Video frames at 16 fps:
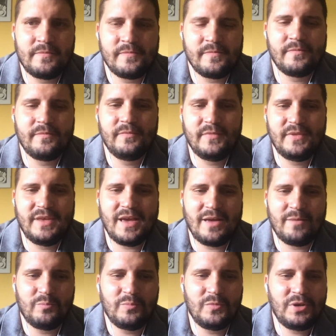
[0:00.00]

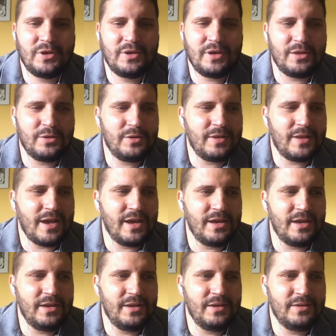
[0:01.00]
Yeah. Can
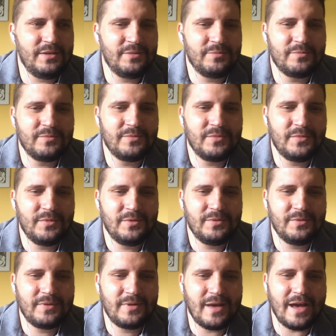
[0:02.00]
I
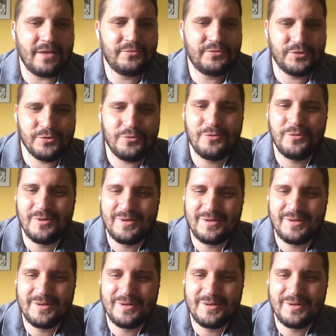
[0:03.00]
have two?